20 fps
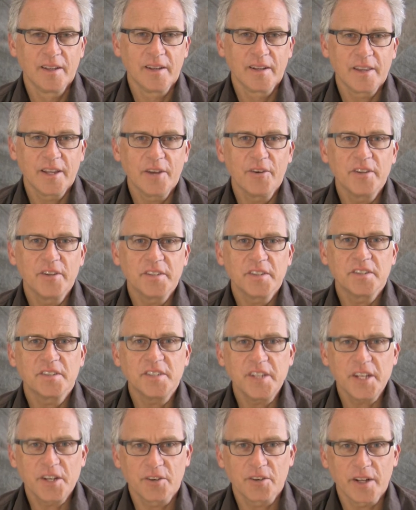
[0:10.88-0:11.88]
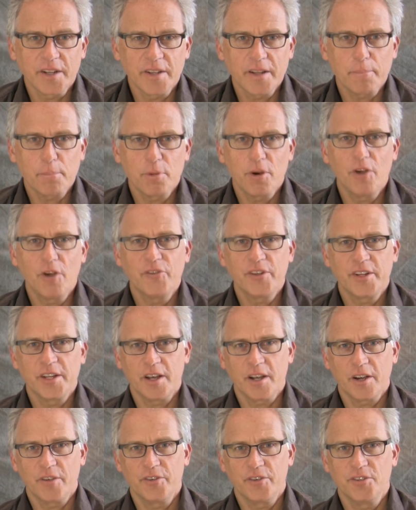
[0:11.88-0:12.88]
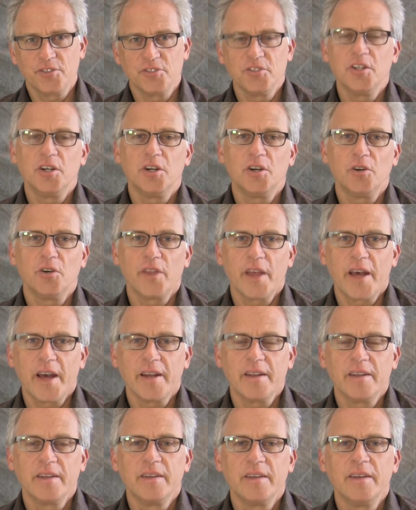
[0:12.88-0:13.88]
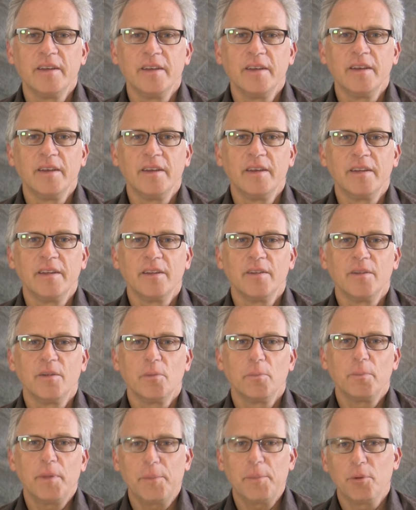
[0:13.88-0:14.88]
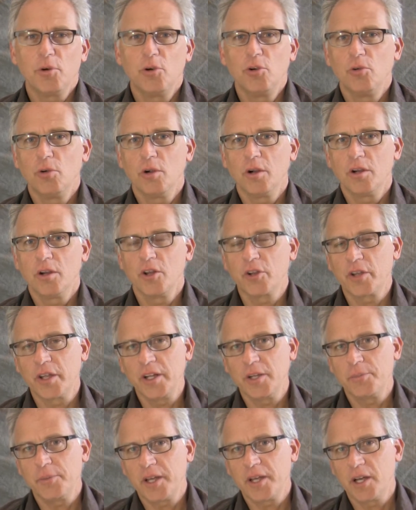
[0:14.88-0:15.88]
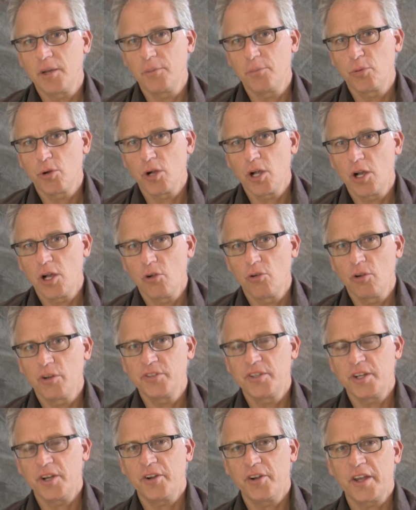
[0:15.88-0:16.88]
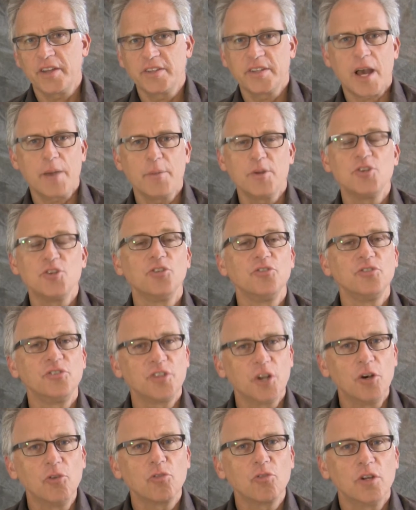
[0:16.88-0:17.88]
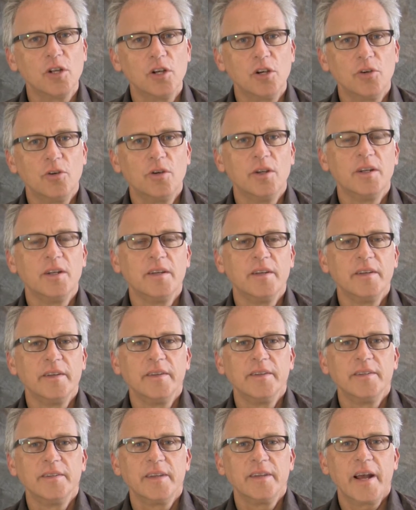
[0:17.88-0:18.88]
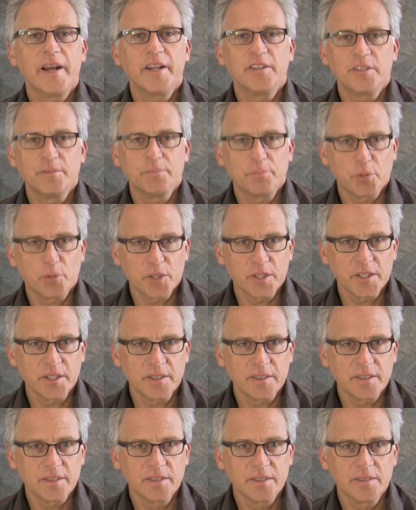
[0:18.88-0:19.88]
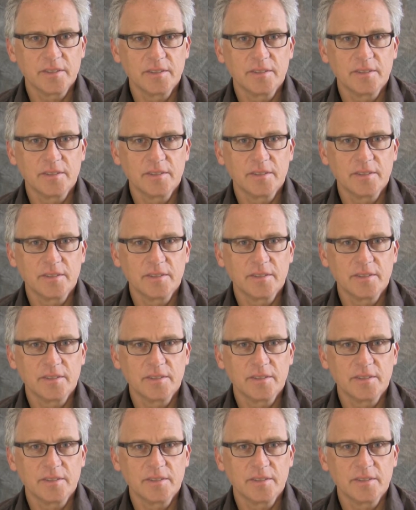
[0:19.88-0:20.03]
There is a secret that pro photographers know that people who are looking to become pro or serious amateurs don't know, and it's important.